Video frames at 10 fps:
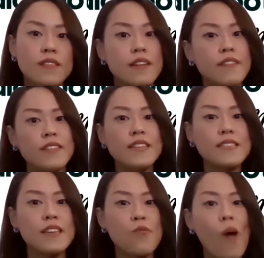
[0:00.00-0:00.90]
then I
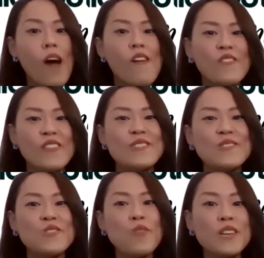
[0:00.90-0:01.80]
realized like, wow, there's
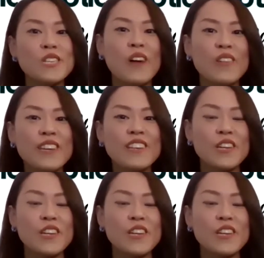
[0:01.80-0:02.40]
so much out here.